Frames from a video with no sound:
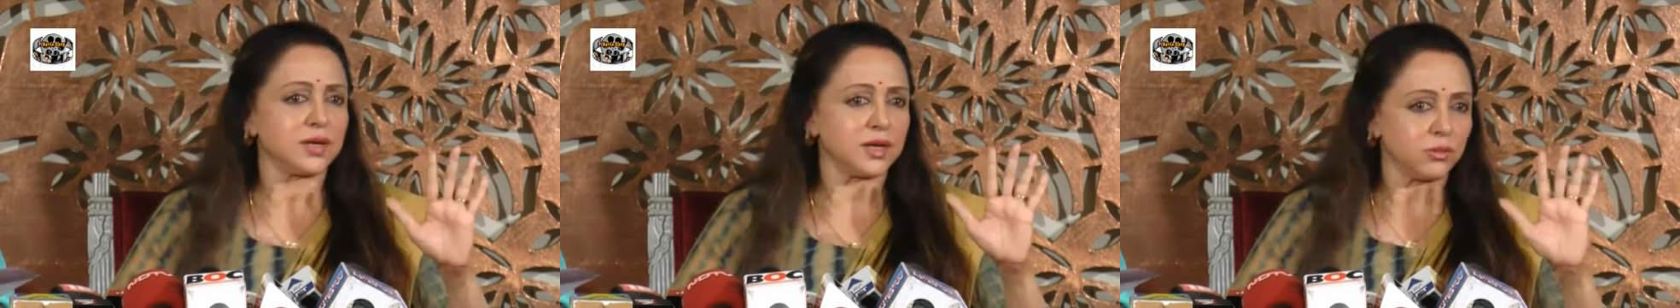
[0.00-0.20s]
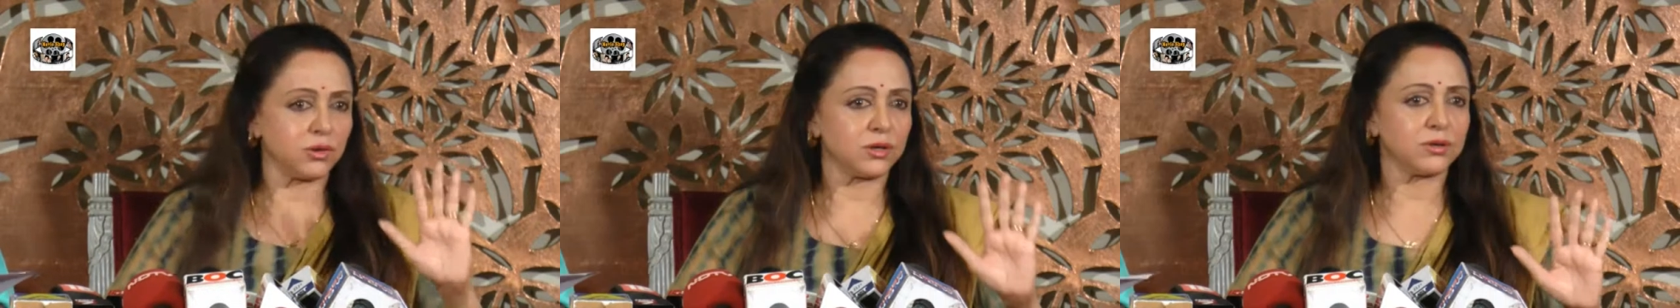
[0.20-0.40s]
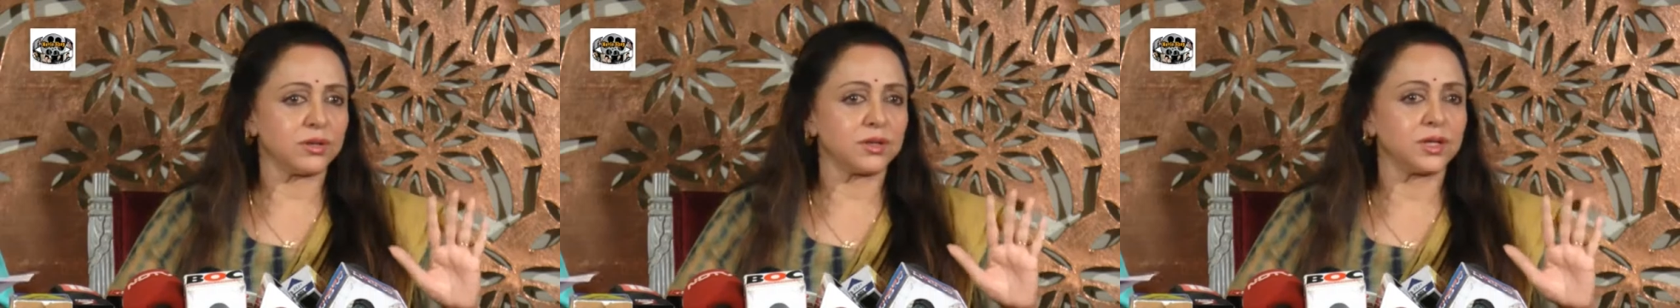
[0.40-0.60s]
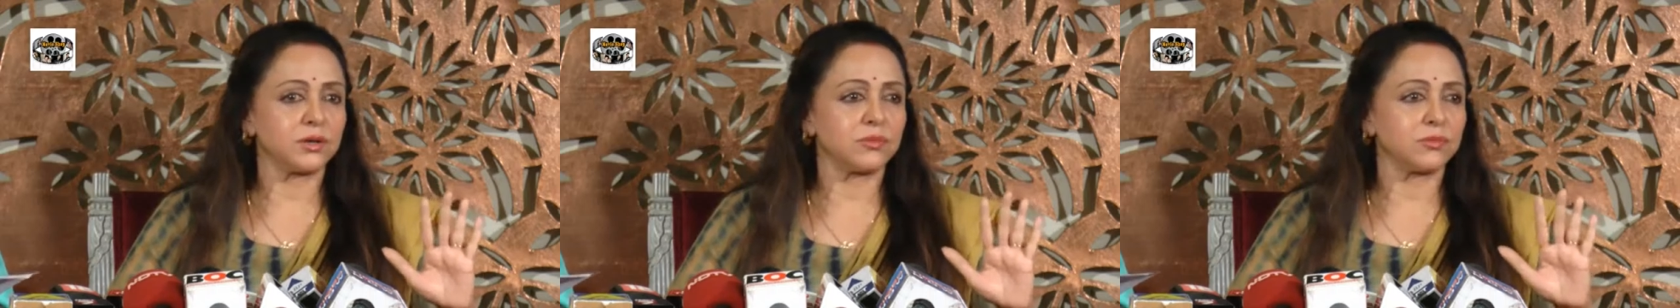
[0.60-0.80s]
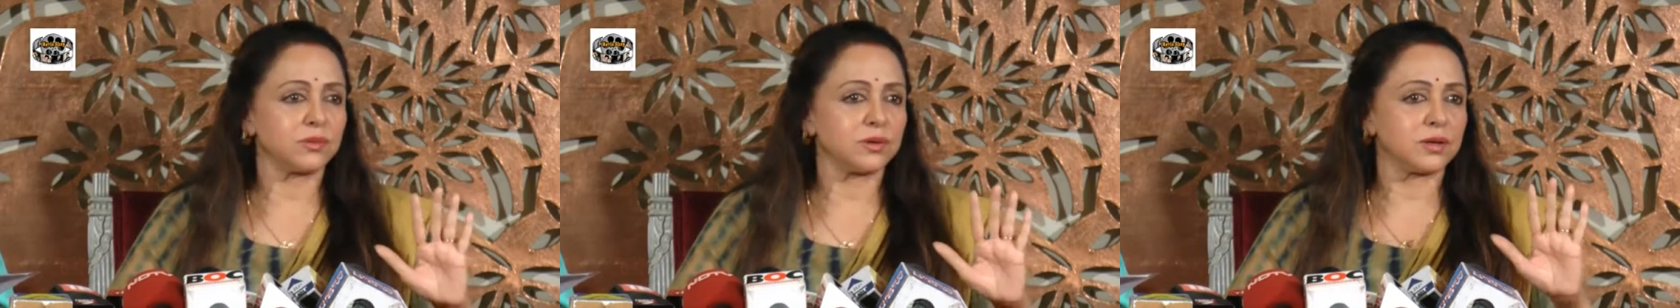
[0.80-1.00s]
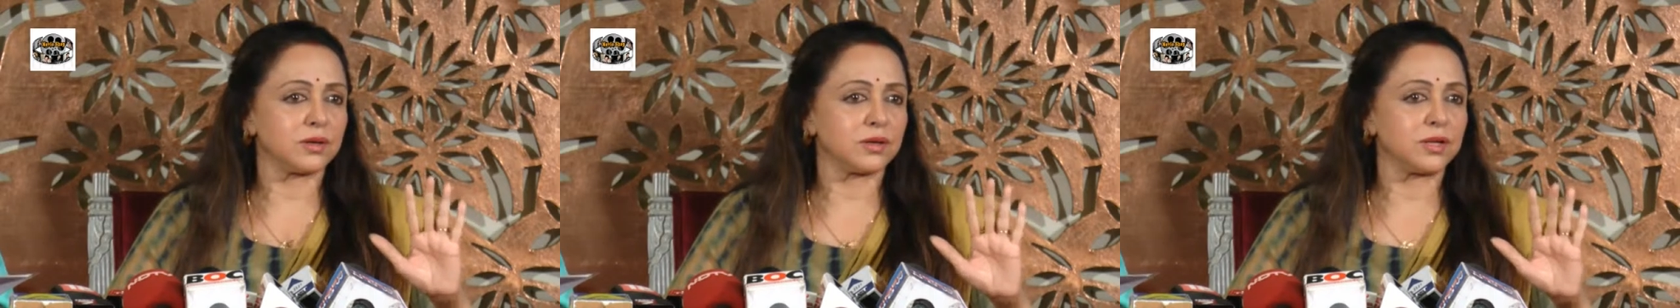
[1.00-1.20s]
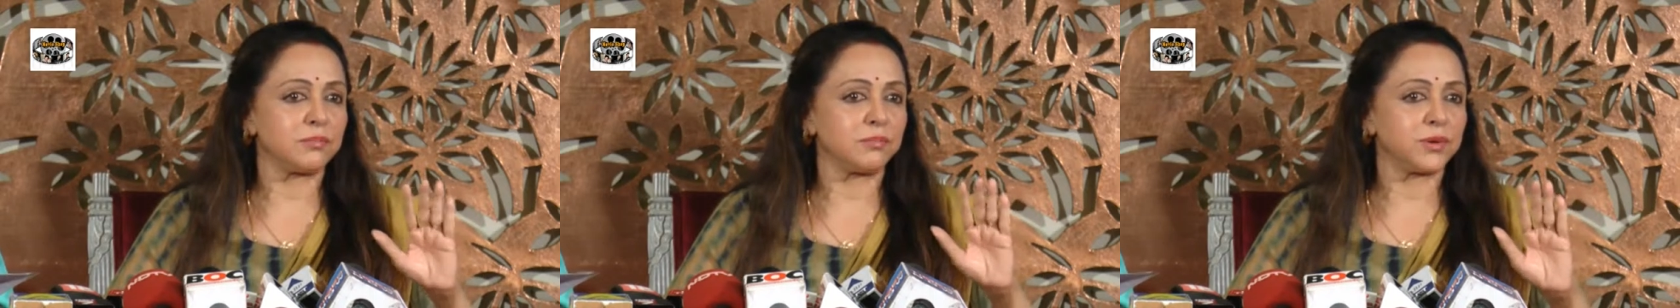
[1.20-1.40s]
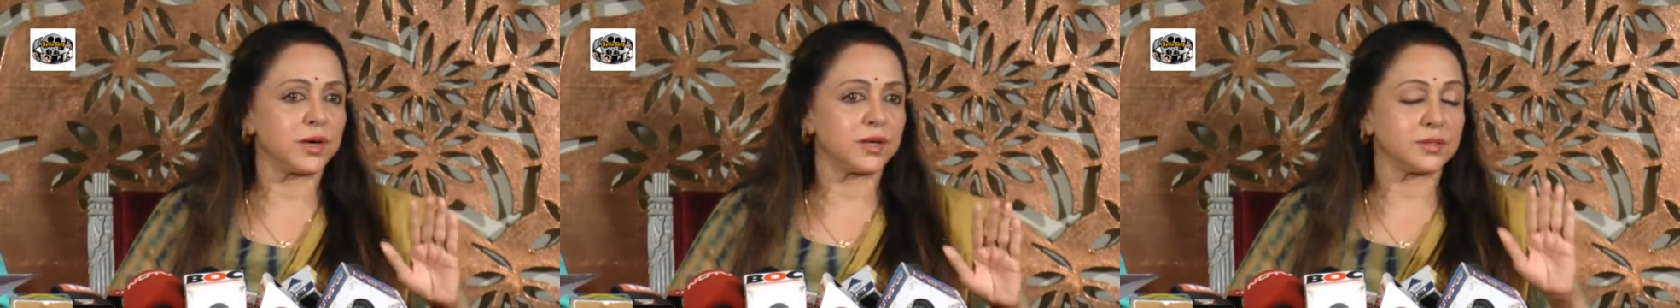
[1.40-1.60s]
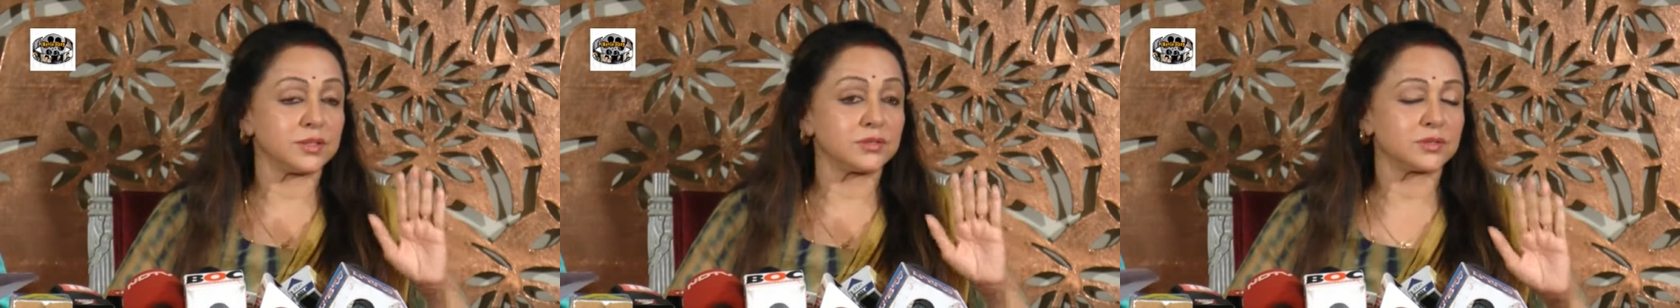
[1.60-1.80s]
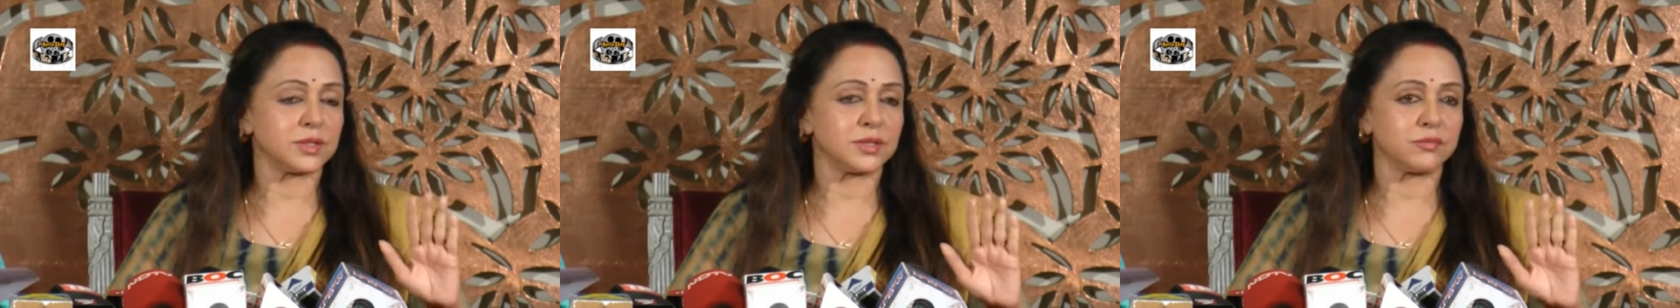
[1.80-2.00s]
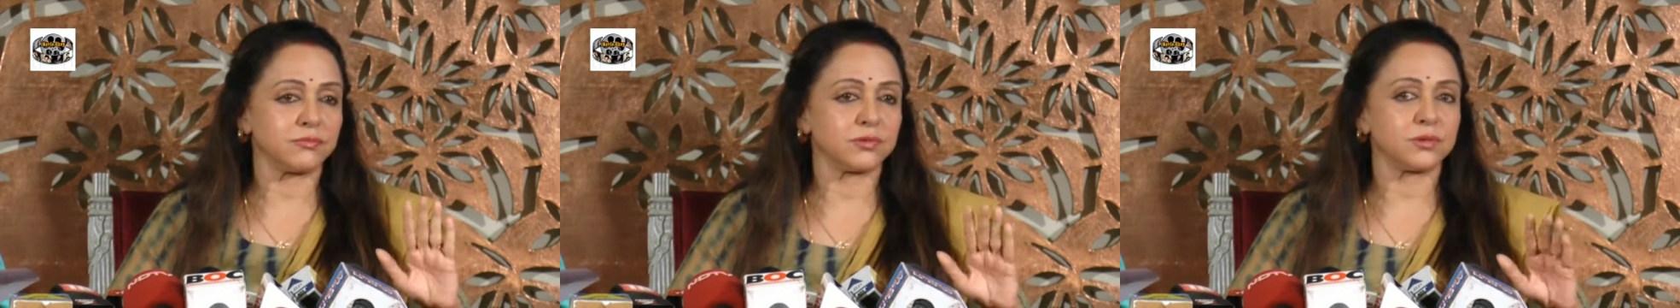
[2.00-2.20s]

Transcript: I want to give, impart this kind of